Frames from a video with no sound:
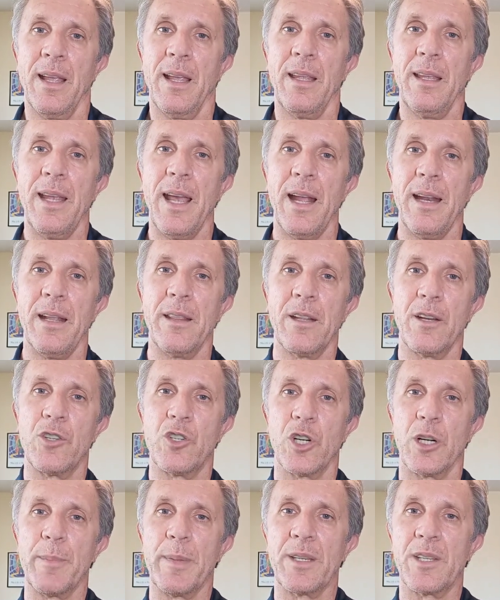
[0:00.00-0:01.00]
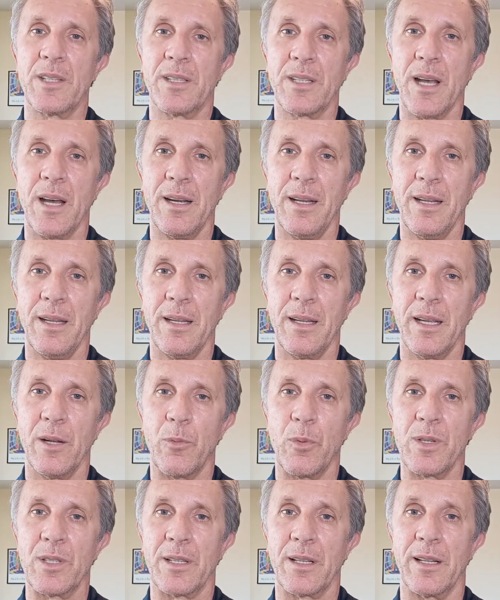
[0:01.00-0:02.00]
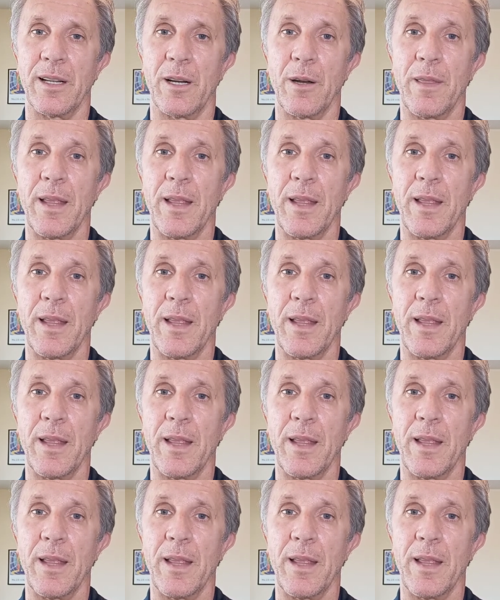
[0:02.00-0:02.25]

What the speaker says: Yet in the German study, it was clear